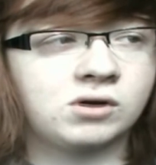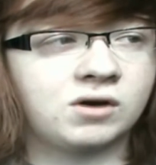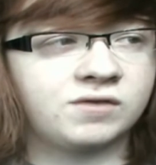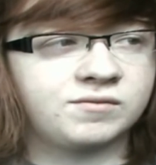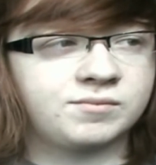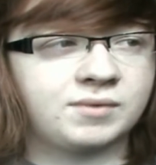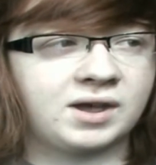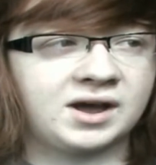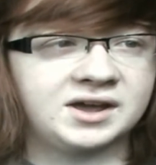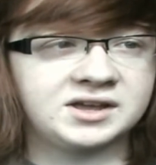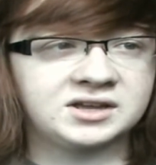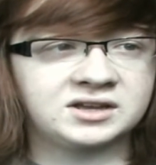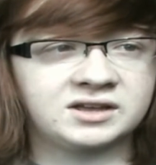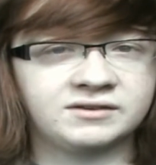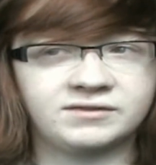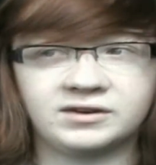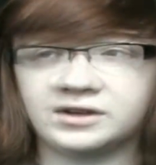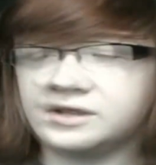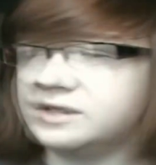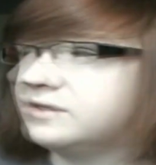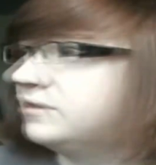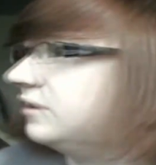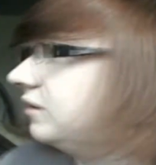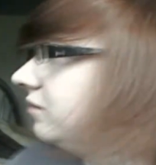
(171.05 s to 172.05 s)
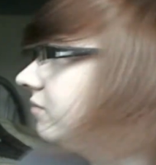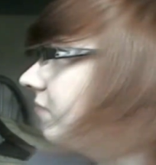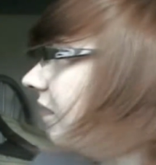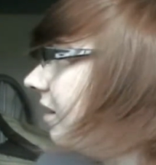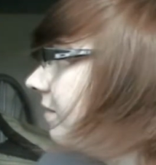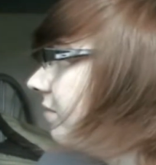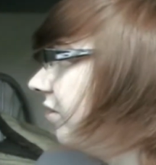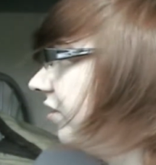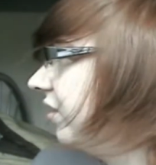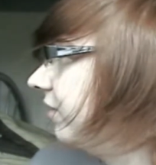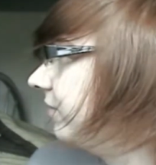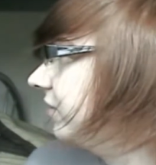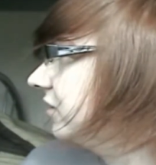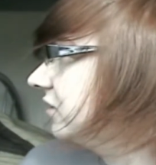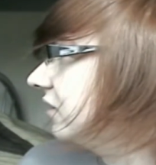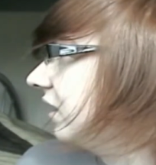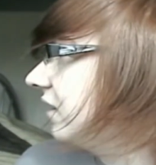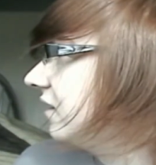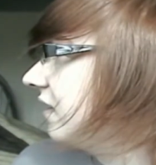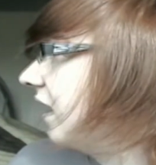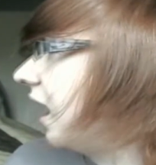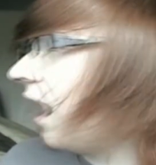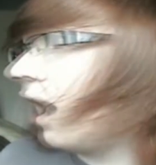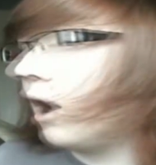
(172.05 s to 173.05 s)
off Mike if I if he might be on
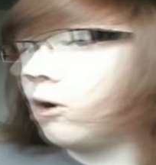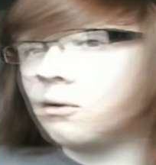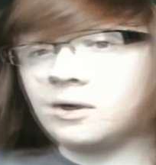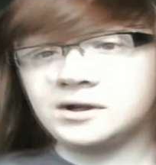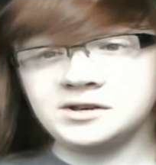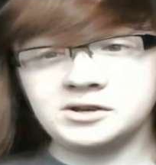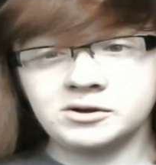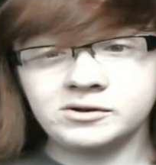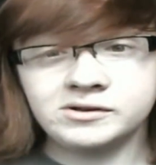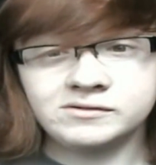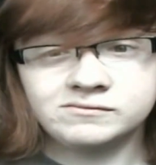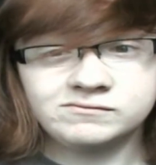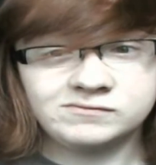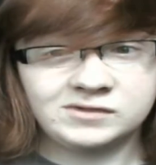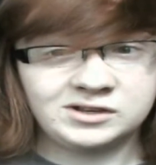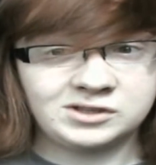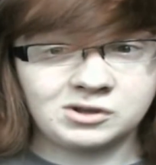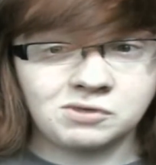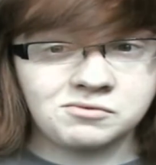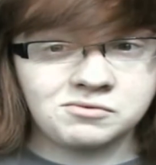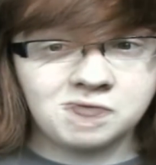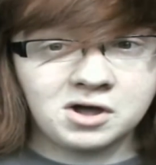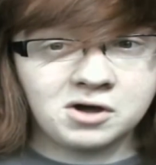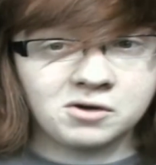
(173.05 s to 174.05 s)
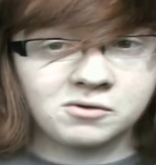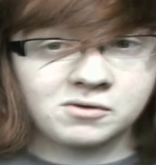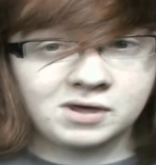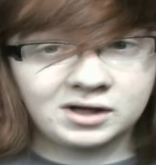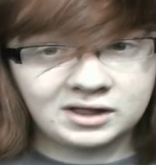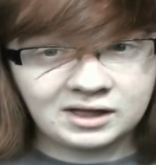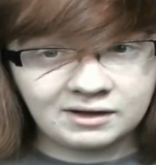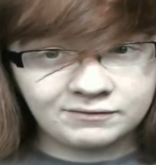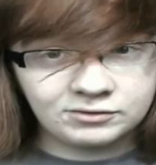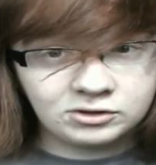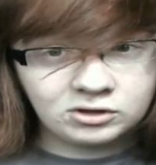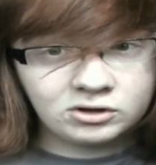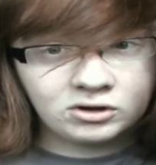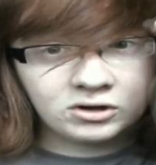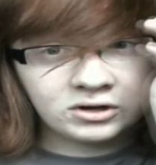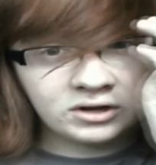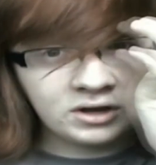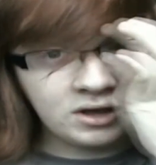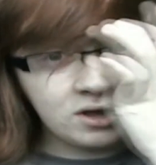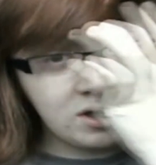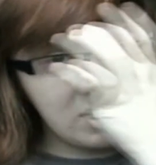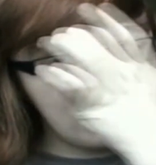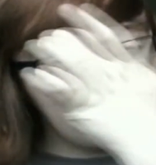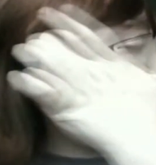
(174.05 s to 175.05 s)
MSN now. I don't I don't know. I'll have a
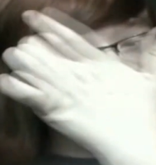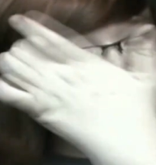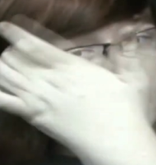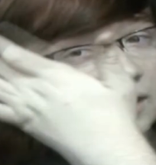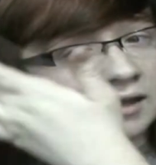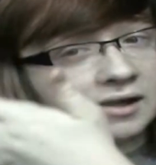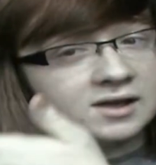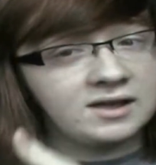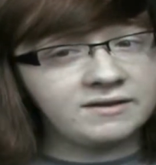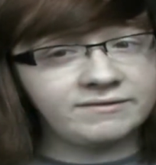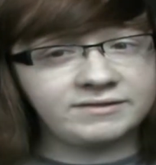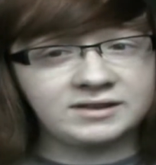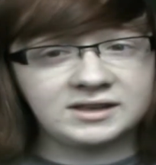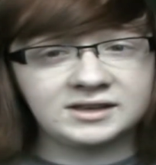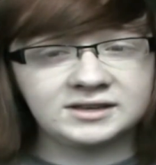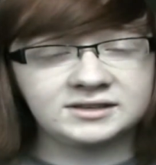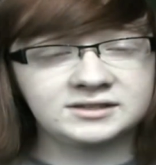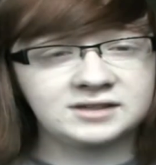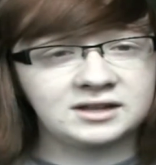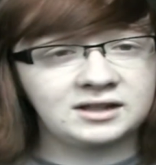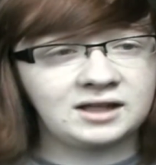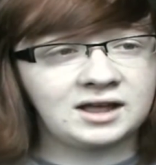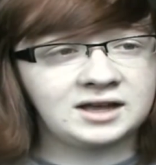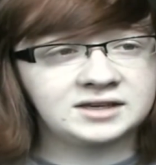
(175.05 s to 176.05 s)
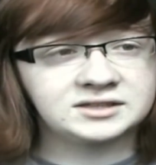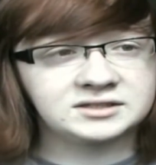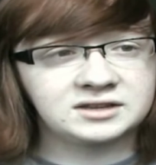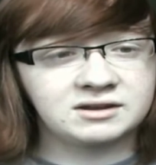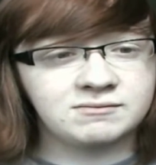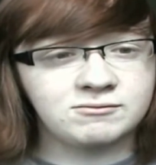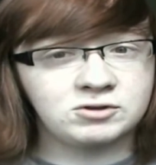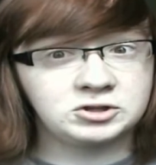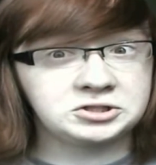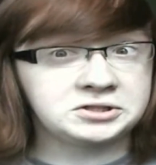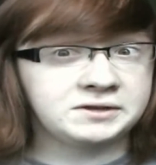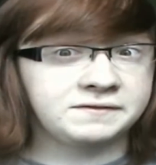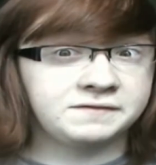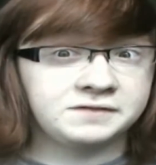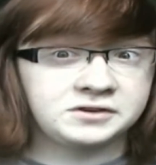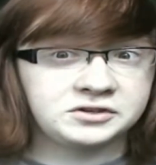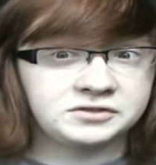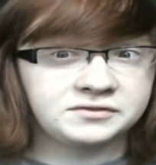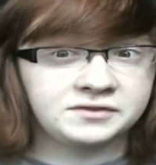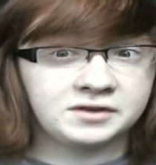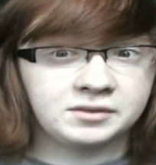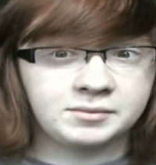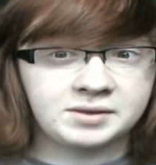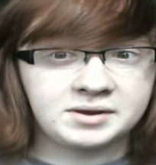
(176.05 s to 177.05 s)
look. Uh, if he is, I'll ask him once I
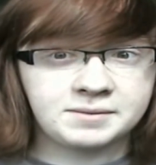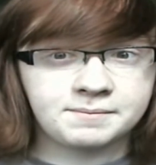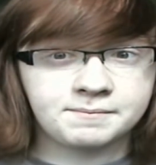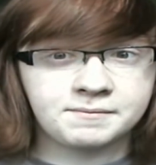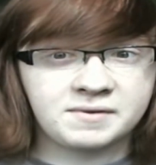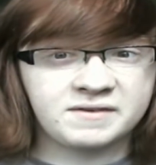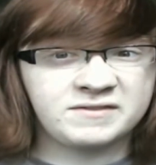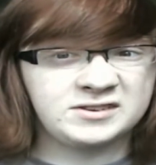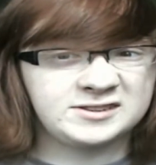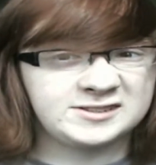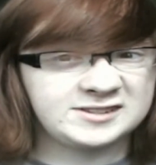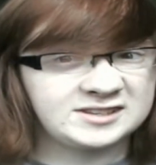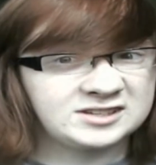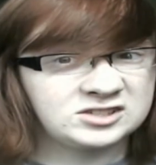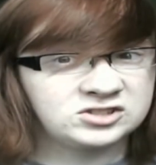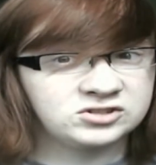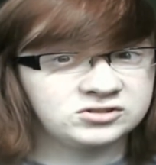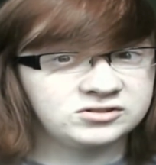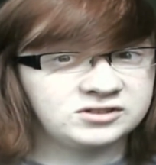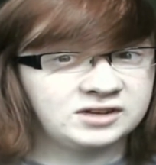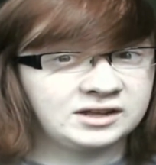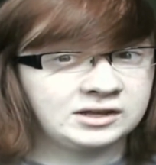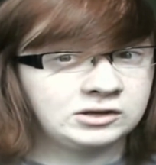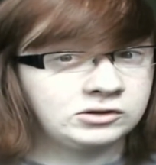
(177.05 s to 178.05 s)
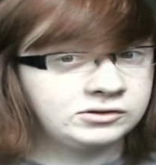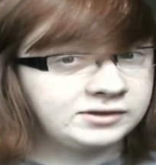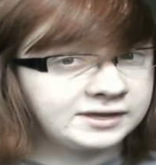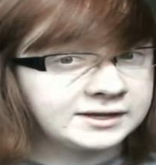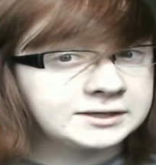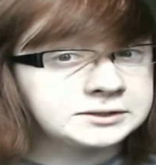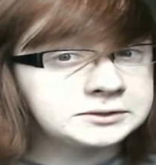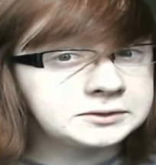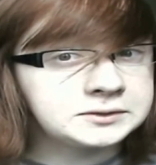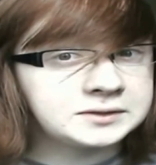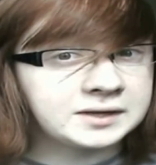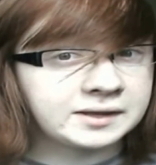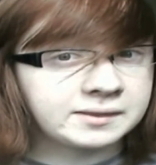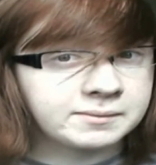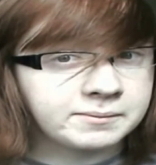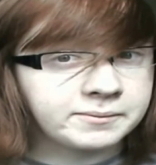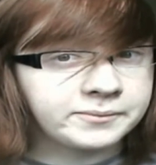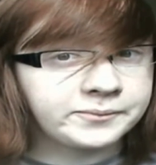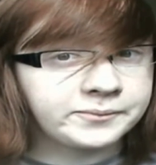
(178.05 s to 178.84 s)
finish filming. If it's this Sunday or next Sunday.